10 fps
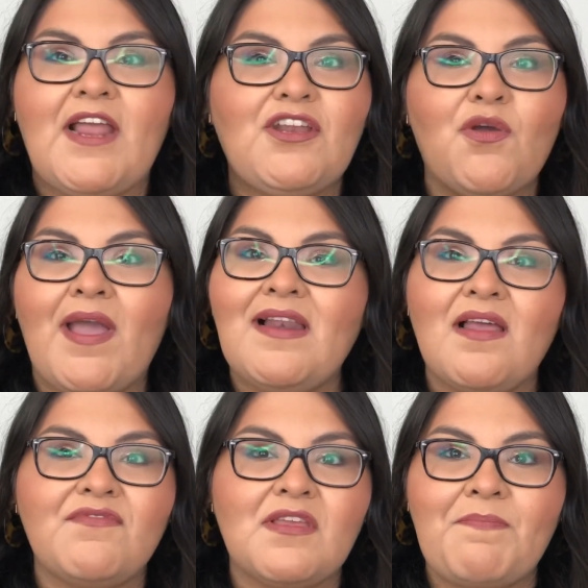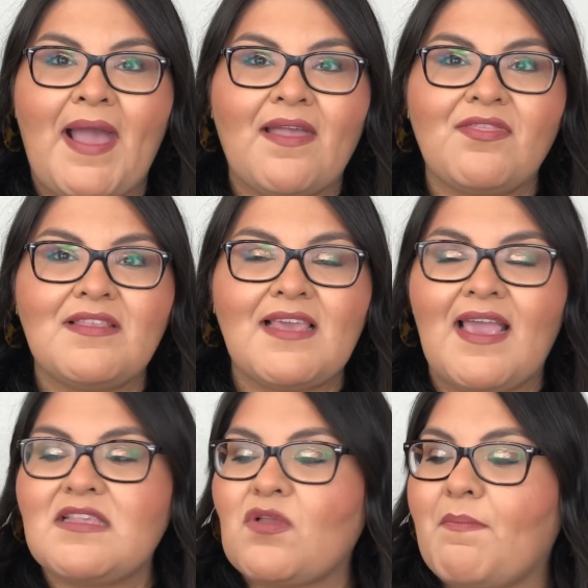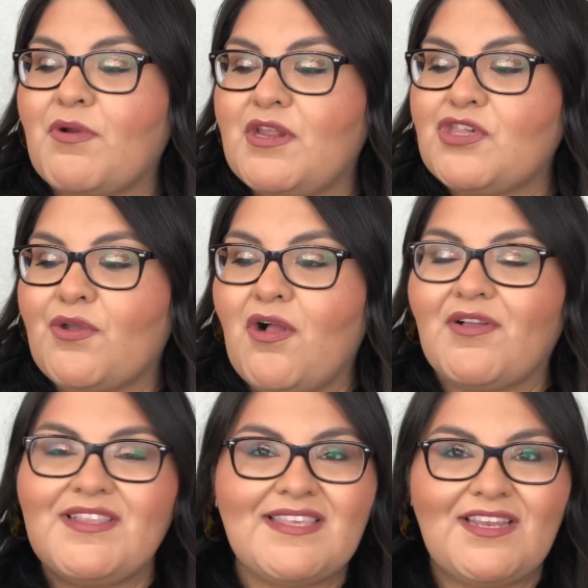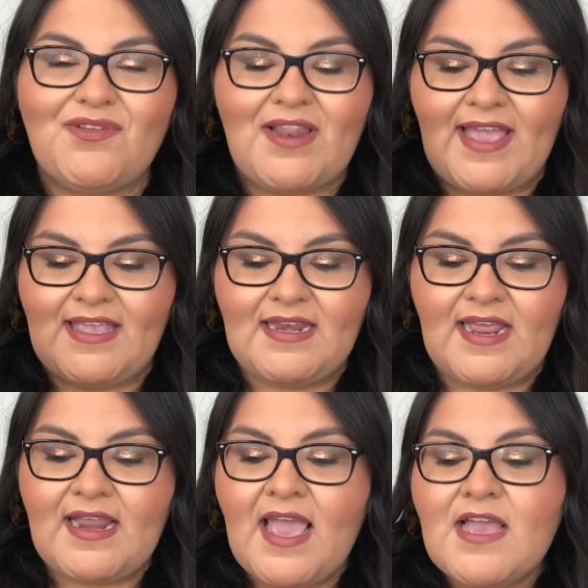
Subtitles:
I know I loved it back in the day, so I'm pretty sure I'll continue liking it.